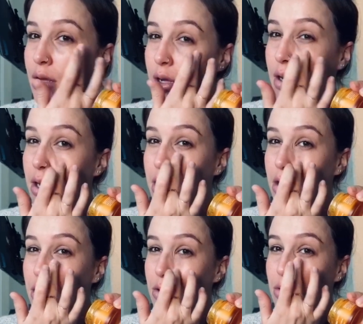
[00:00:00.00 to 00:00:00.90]
And I
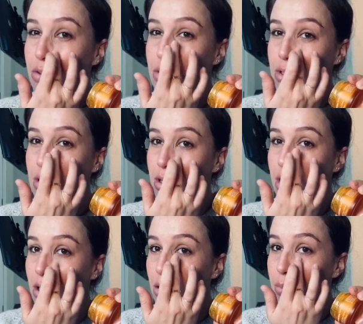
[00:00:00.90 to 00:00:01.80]
use the
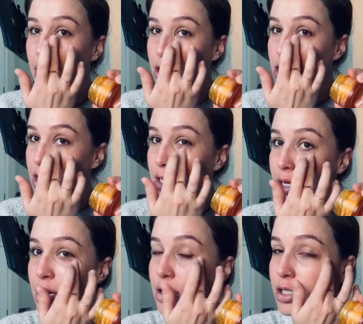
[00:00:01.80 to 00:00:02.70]
Obagi
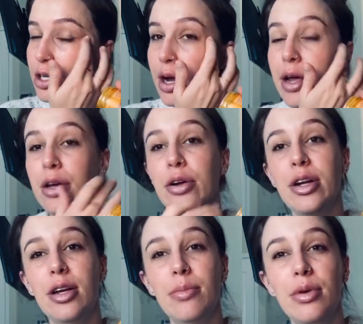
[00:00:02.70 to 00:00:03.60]
under eye
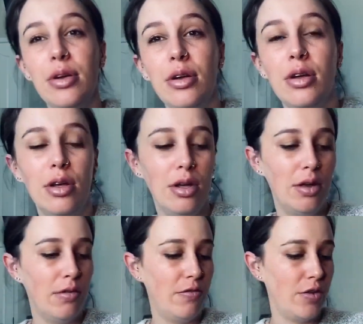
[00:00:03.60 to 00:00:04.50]
cream
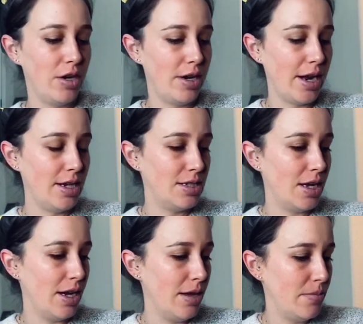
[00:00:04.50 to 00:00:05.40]
for
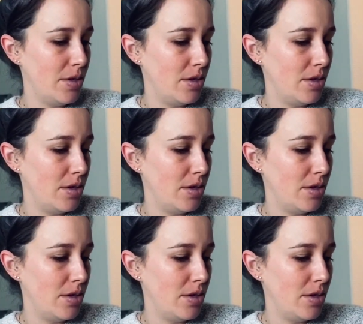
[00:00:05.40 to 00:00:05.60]
nighttime.